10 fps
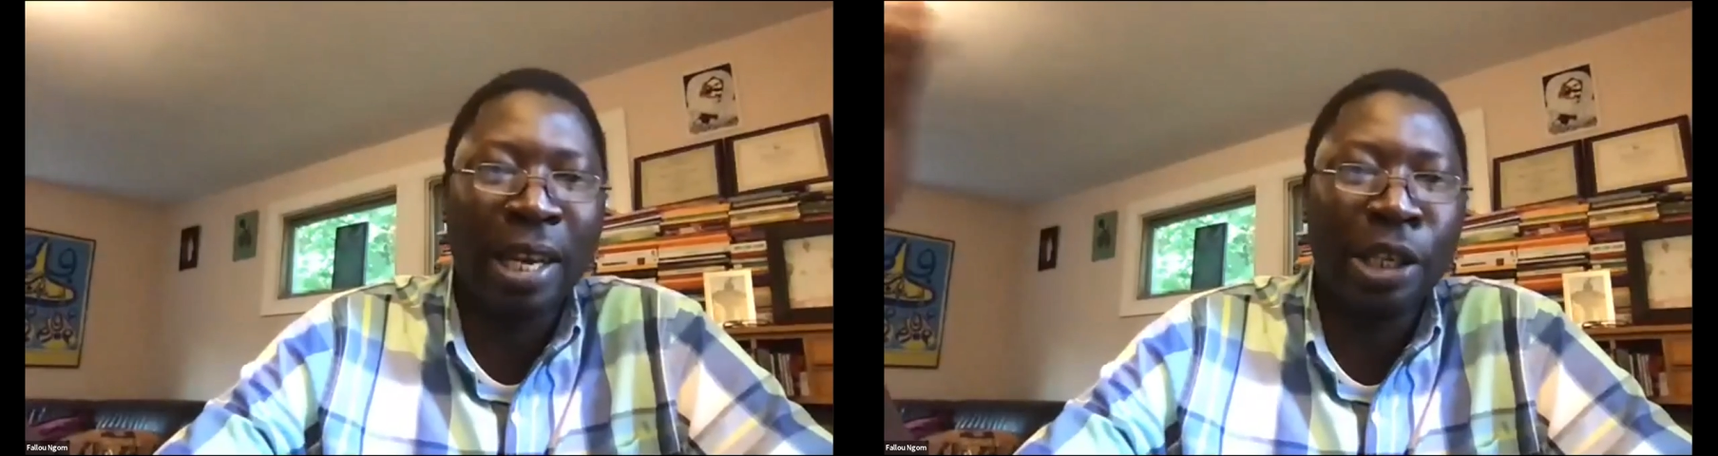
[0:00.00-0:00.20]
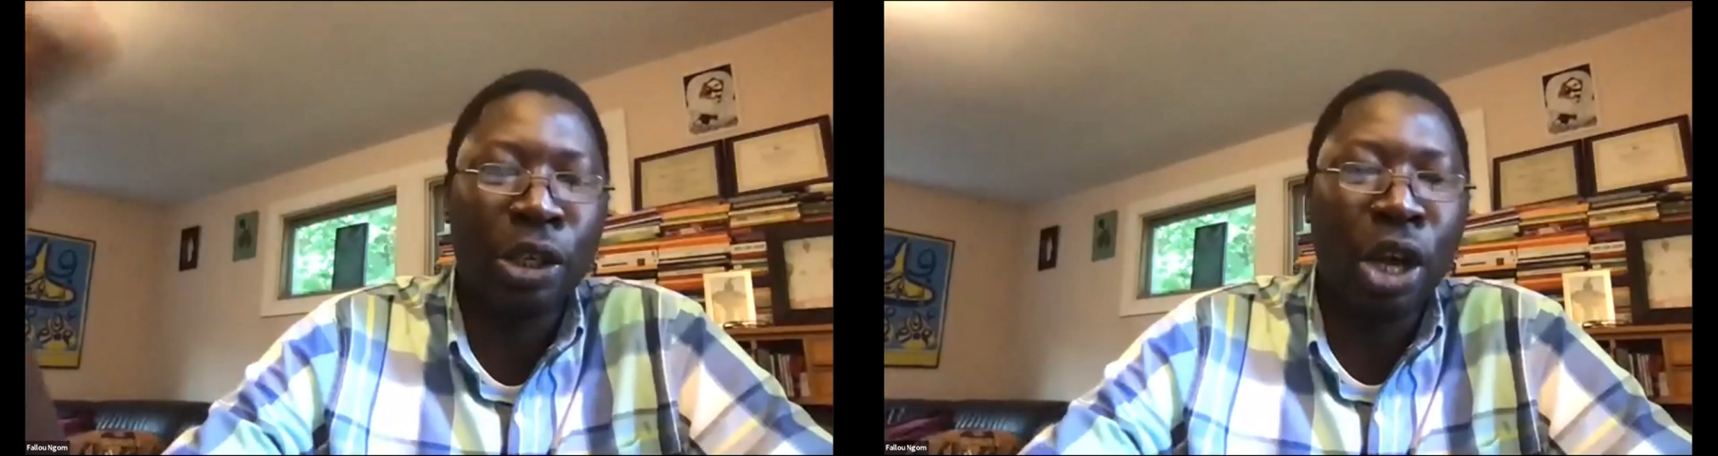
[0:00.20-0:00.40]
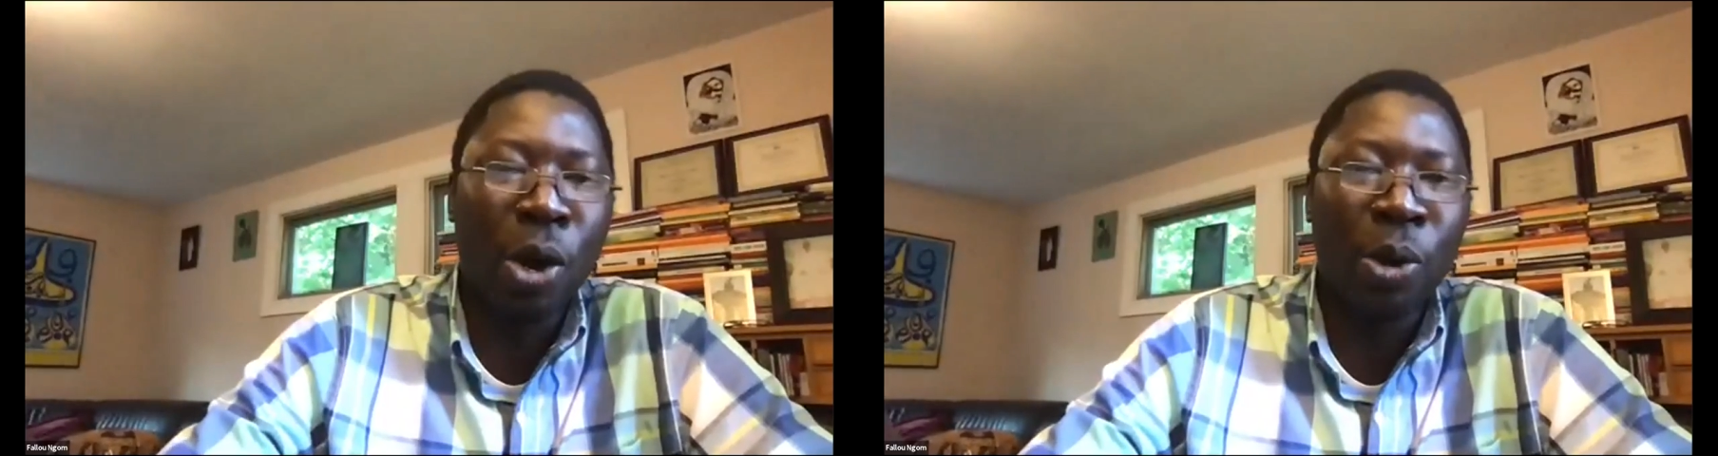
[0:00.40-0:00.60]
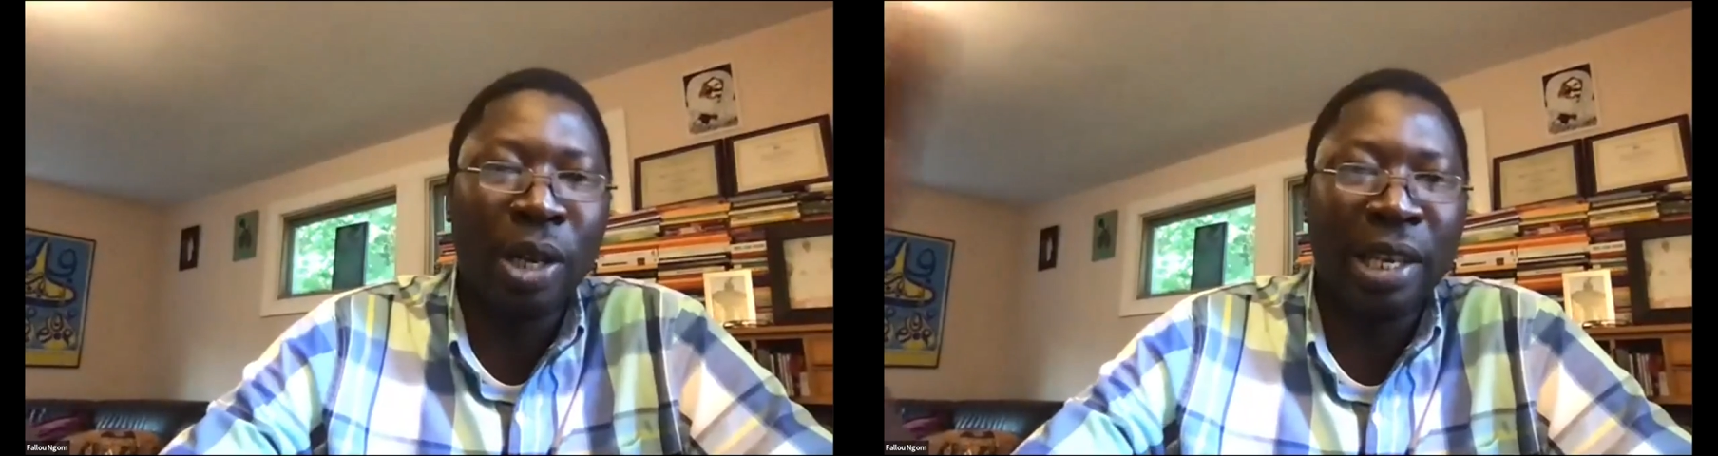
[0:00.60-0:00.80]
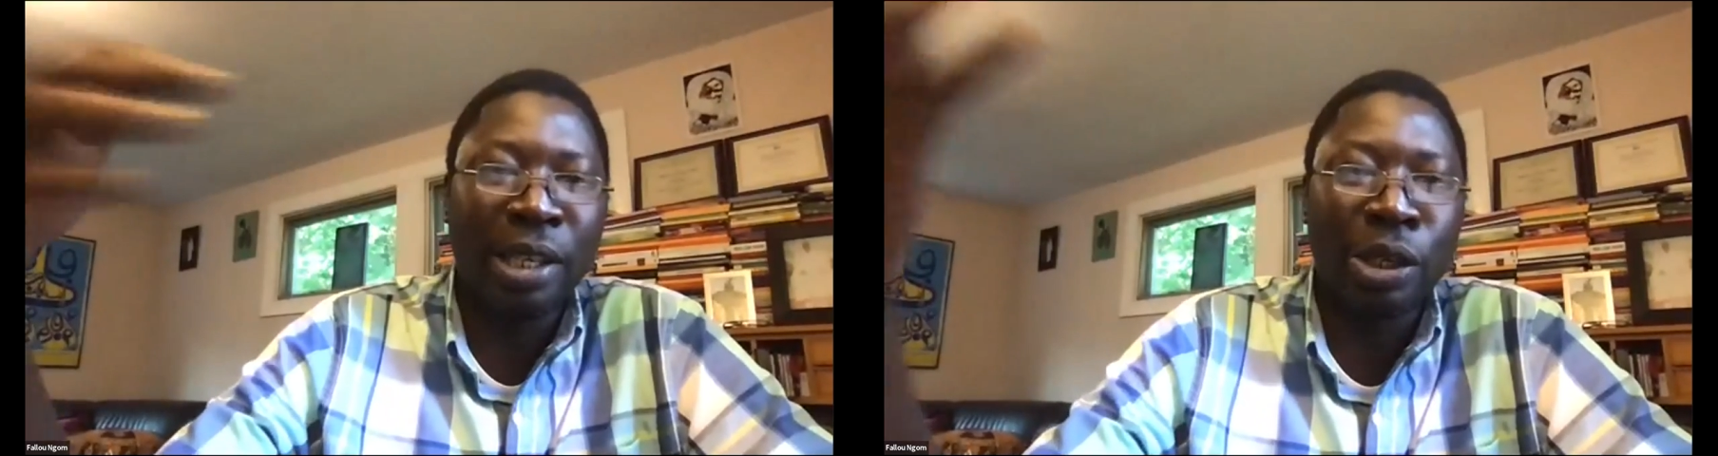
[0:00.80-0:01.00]
is known
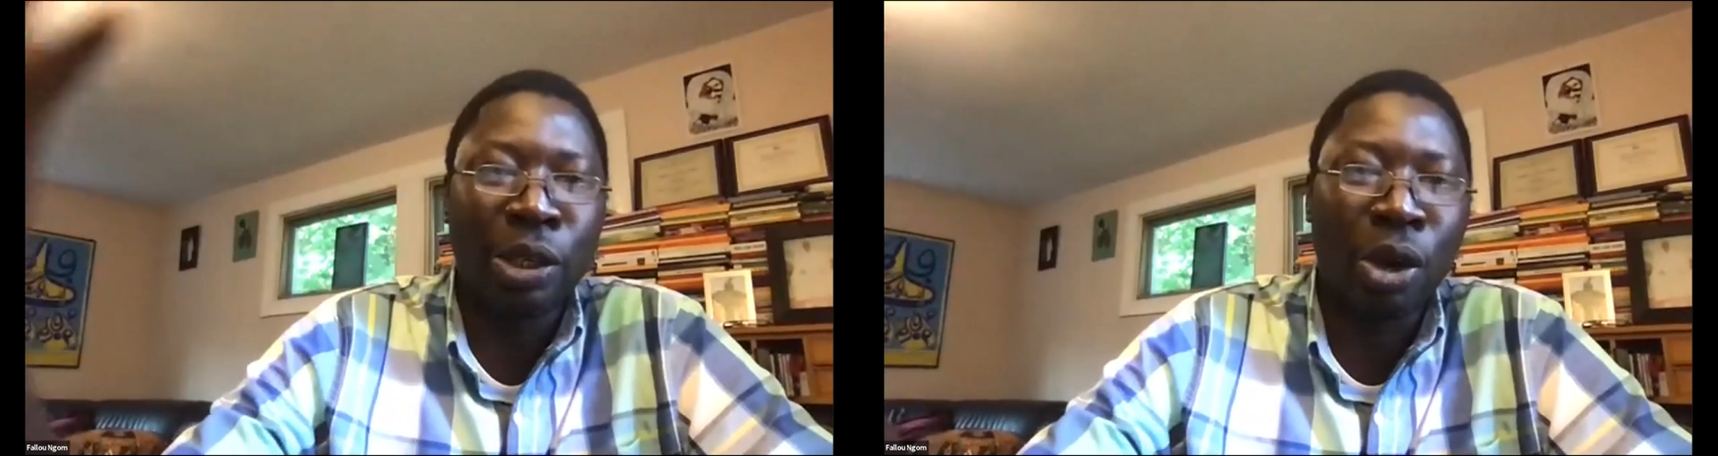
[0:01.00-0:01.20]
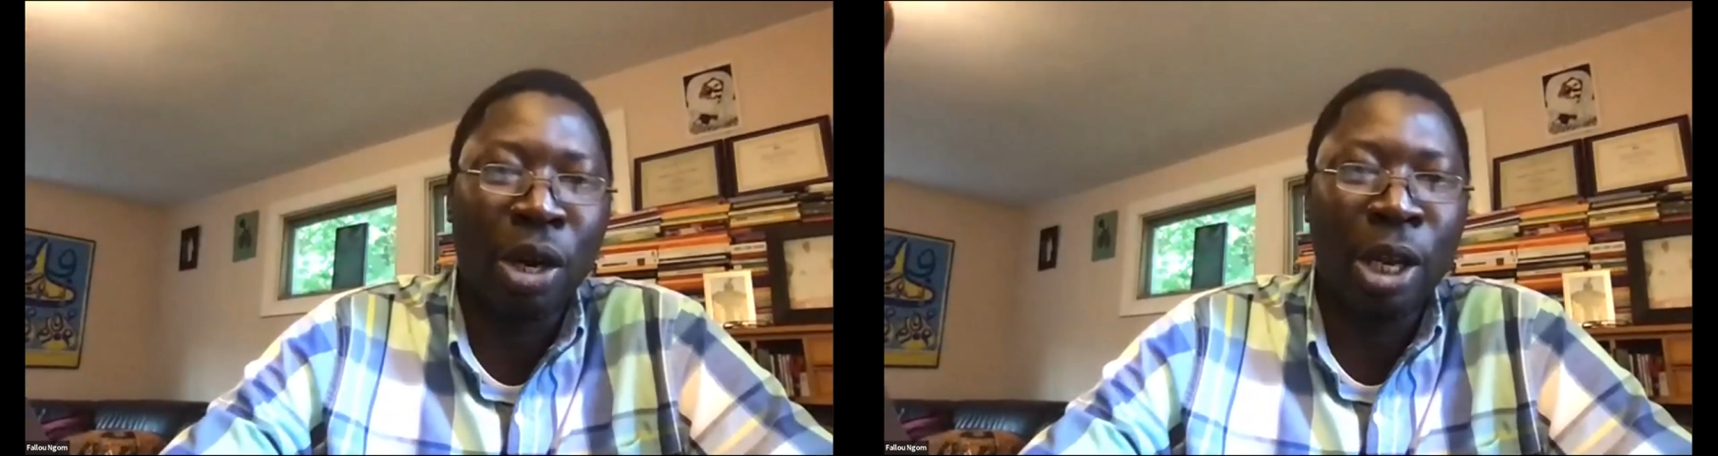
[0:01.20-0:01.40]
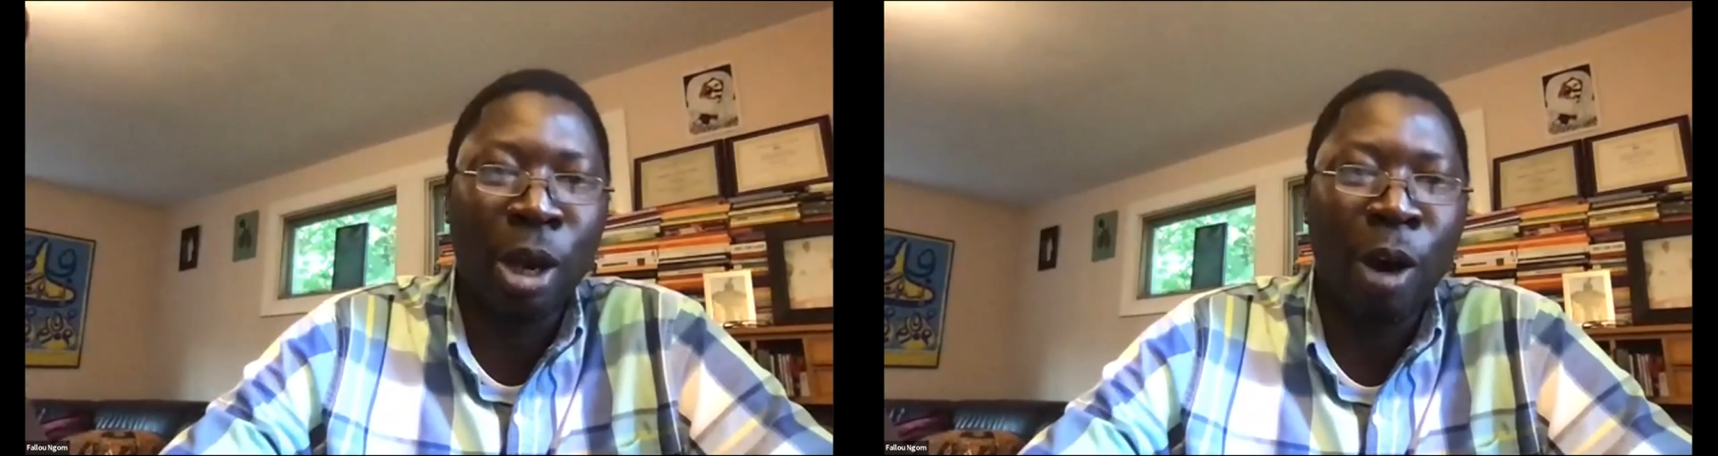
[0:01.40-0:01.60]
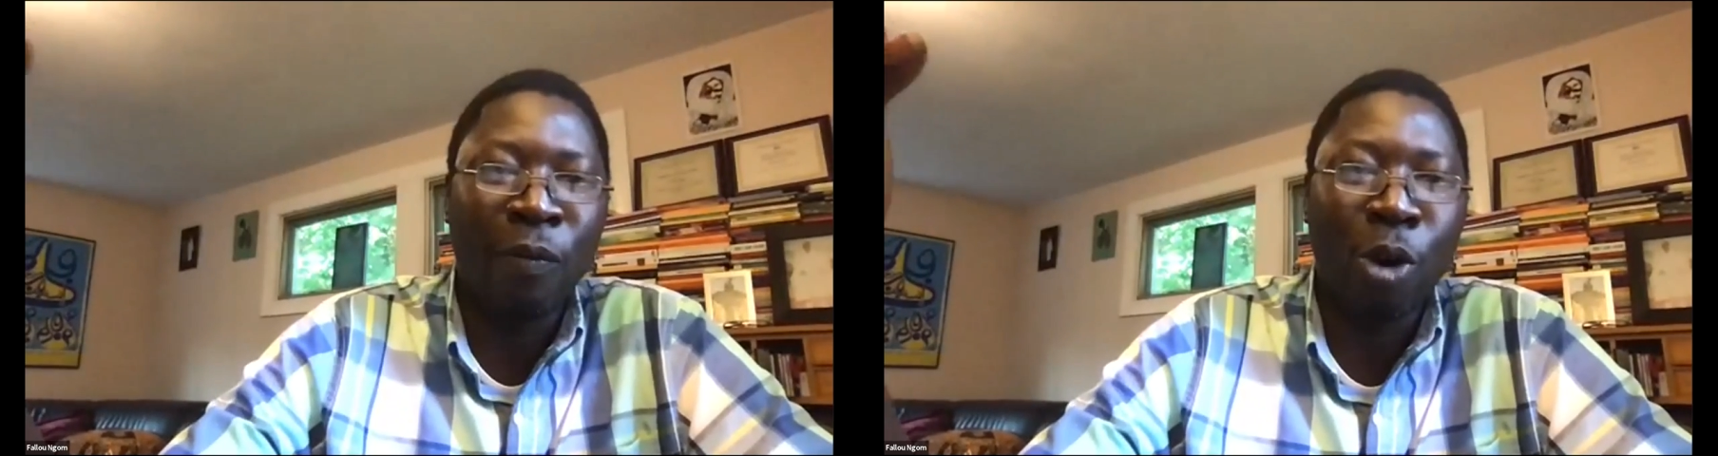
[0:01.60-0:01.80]
is the story of